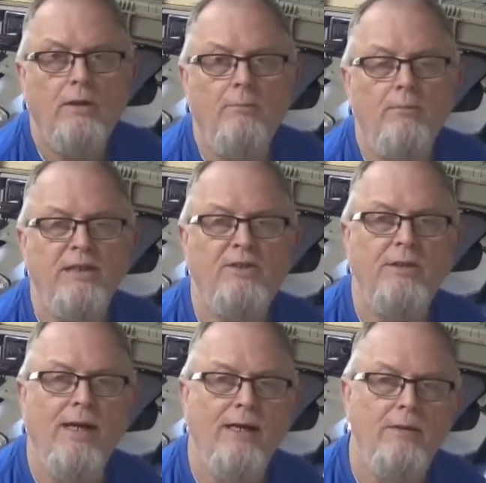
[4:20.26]
uh,
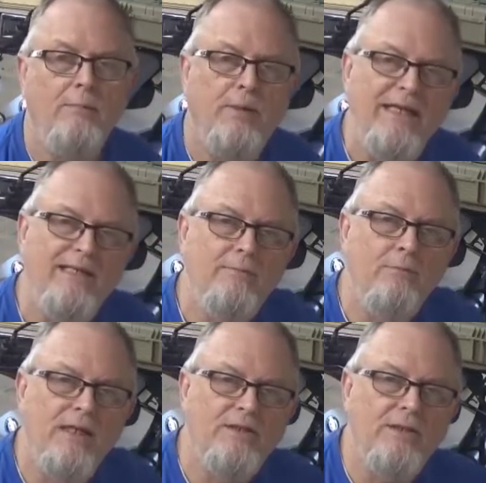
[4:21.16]
masonite, painted
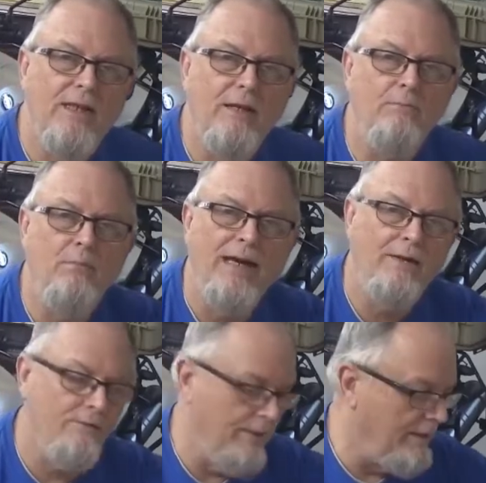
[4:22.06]
masonite
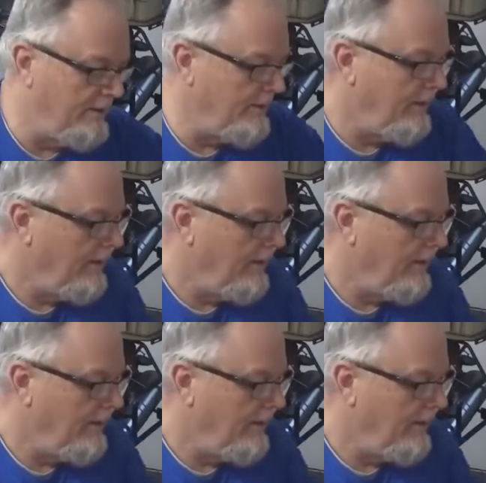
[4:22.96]
background